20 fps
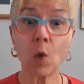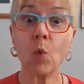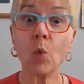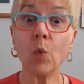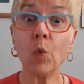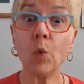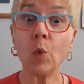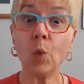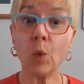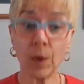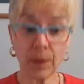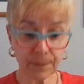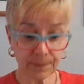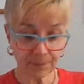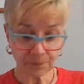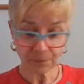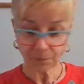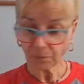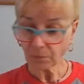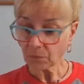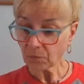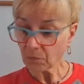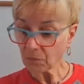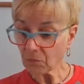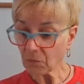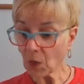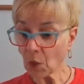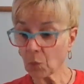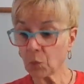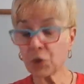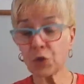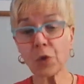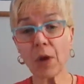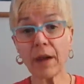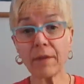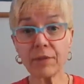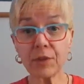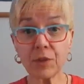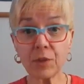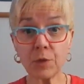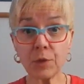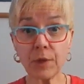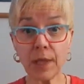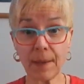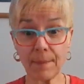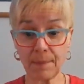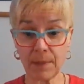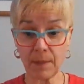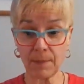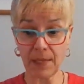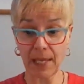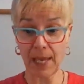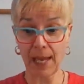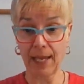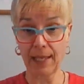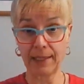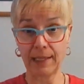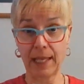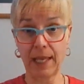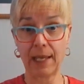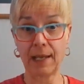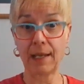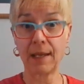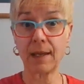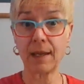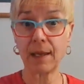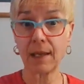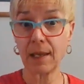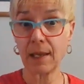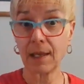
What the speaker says: ooh, would you have a zoo that maybe had like